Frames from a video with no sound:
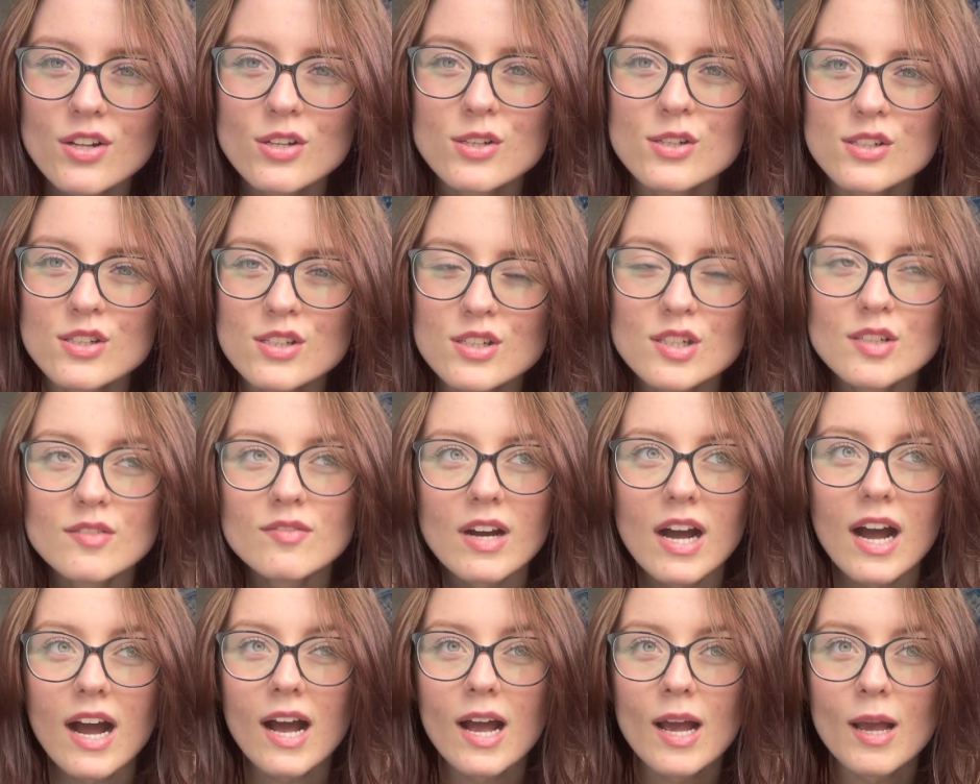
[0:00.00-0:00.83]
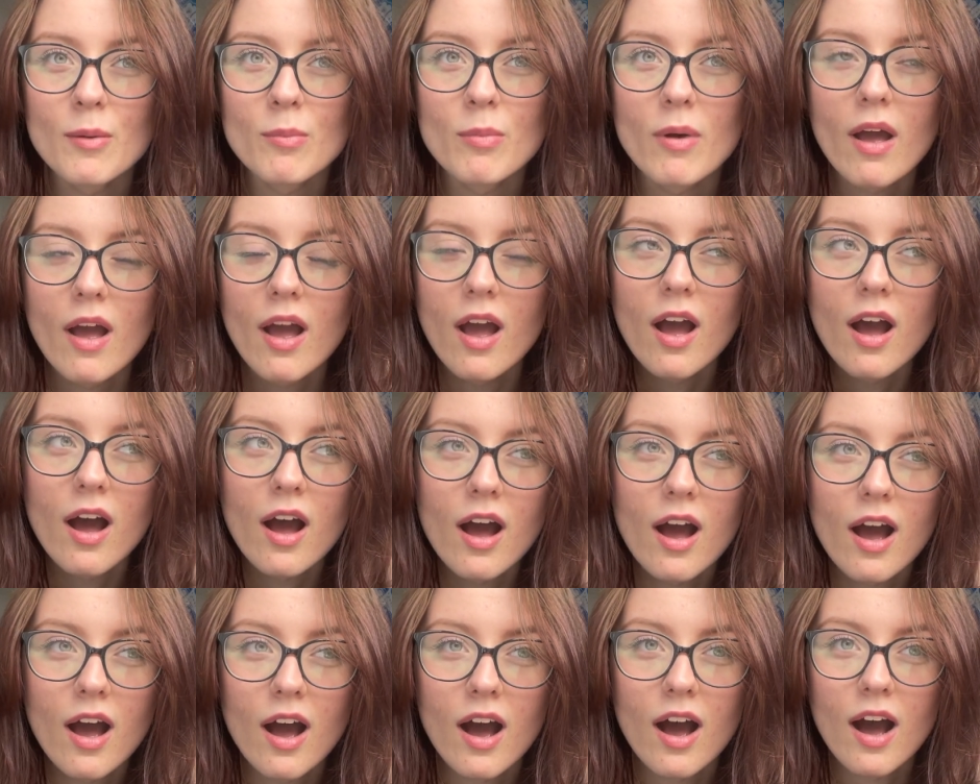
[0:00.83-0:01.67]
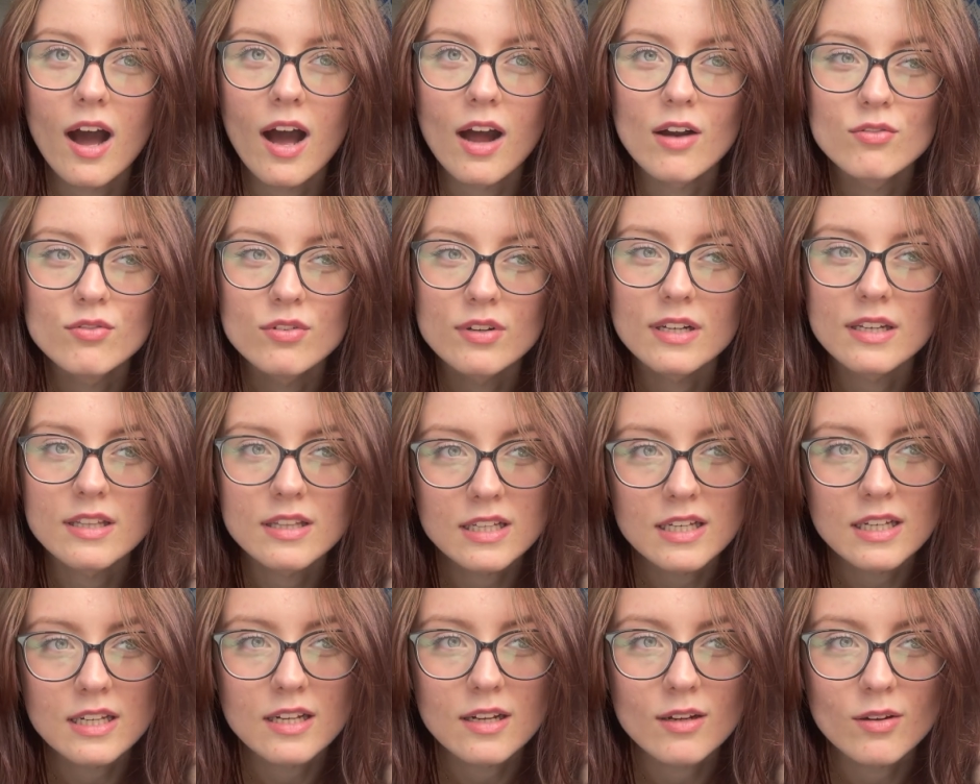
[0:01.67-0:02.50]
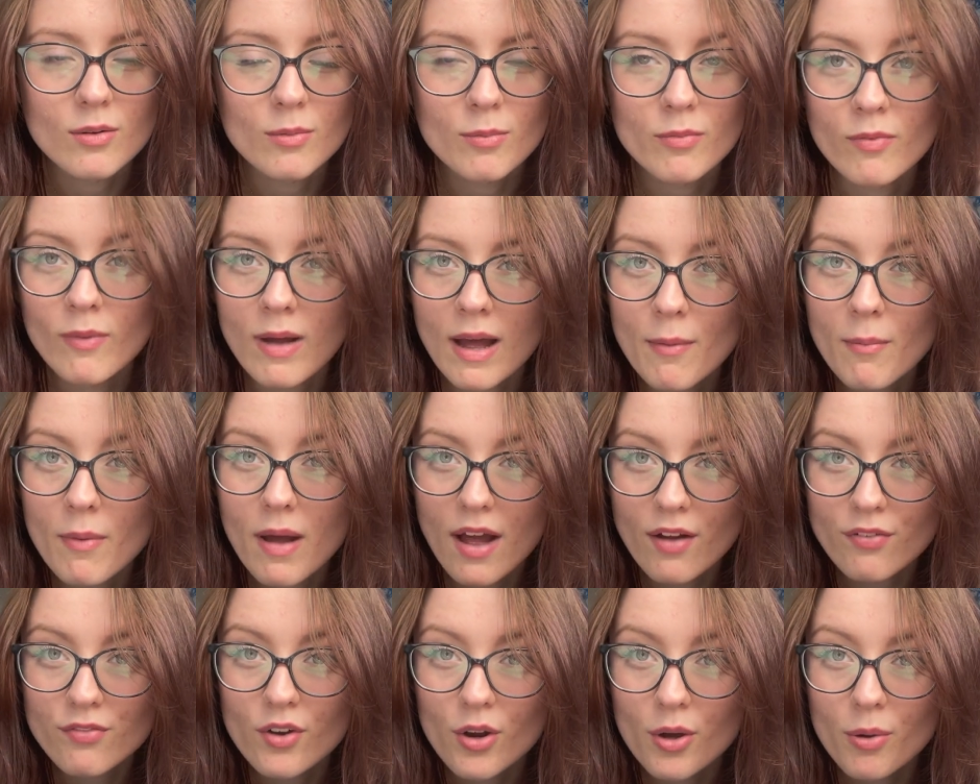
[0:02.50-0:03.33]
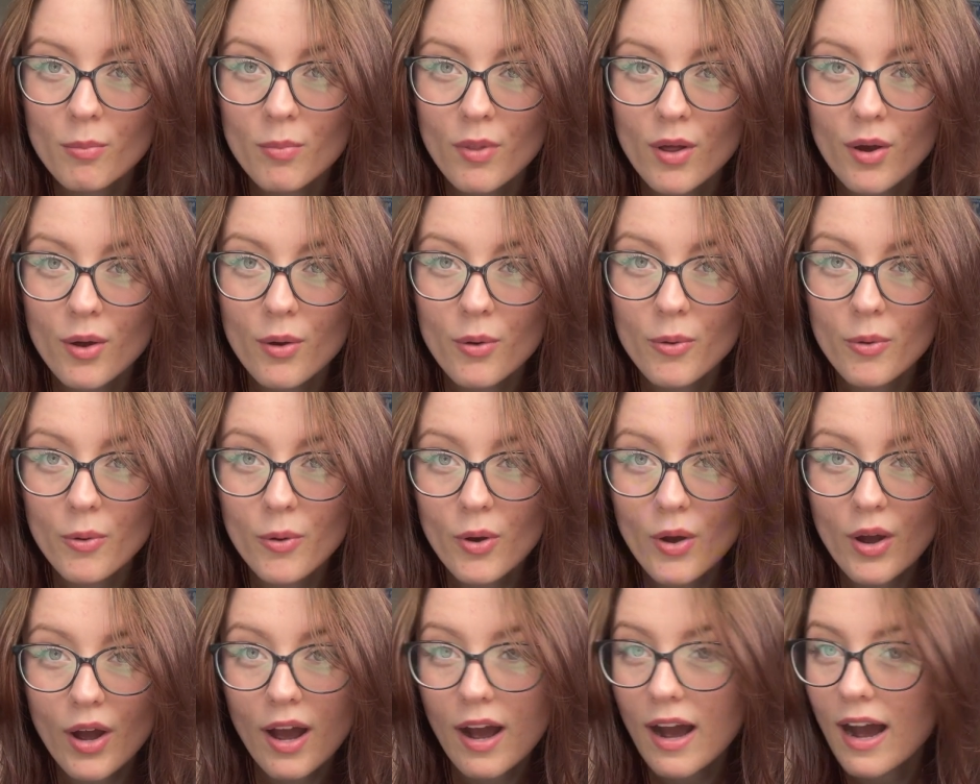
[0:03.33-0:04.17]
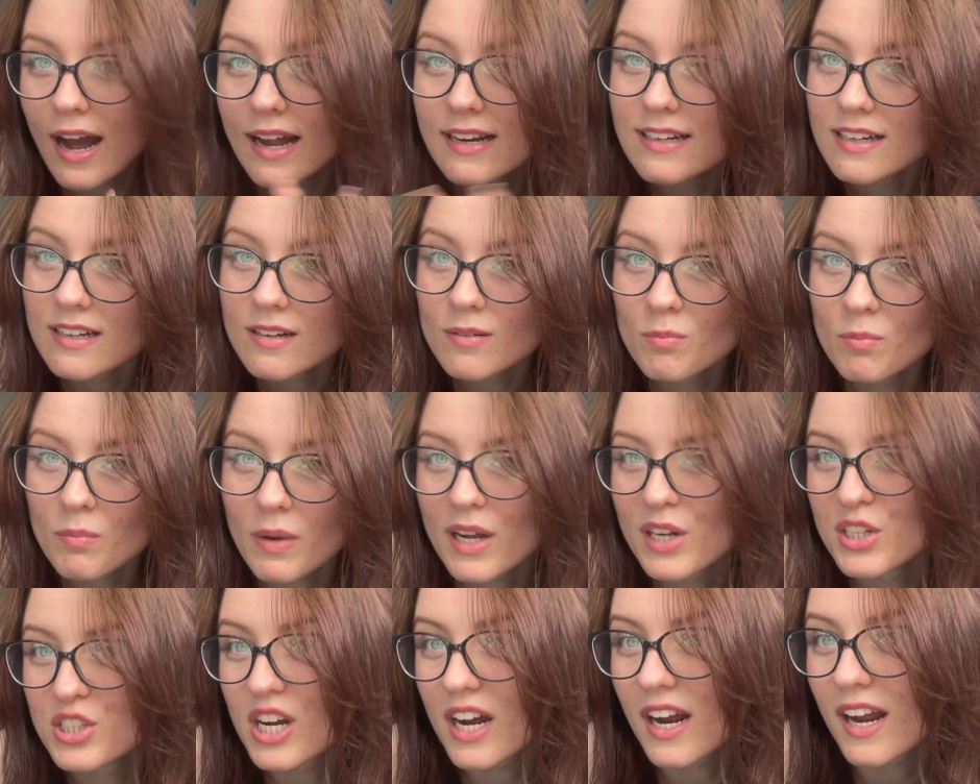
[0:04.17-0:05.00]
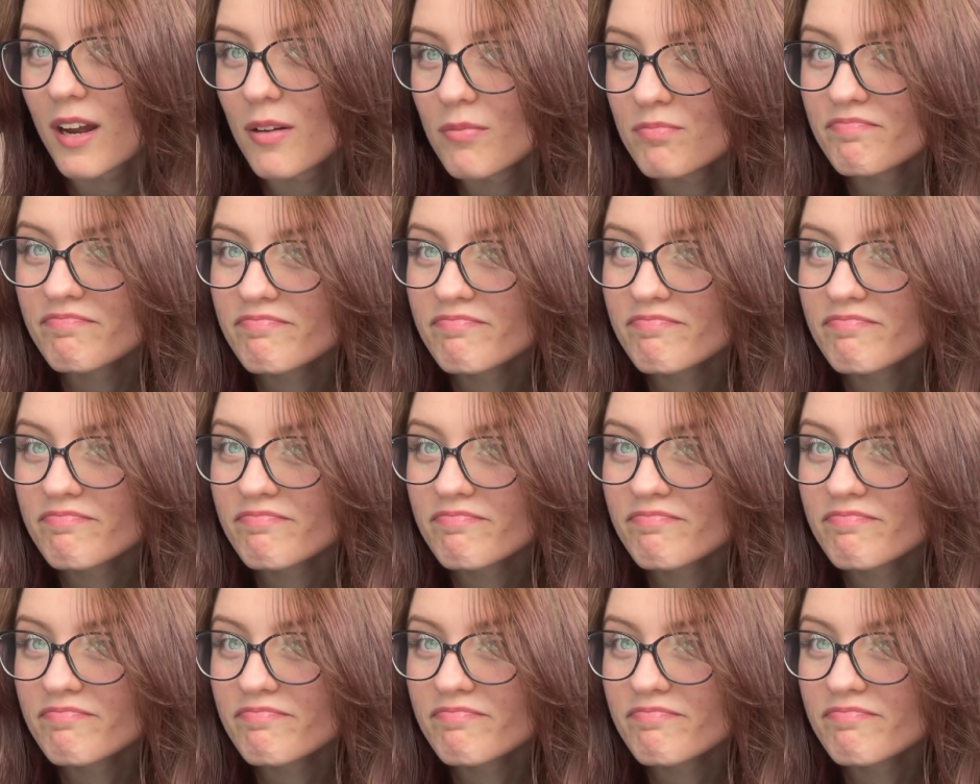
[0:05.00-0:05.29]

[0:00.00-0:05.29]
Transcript: just a vibe. I really effed up though. I didn't buy a jacket.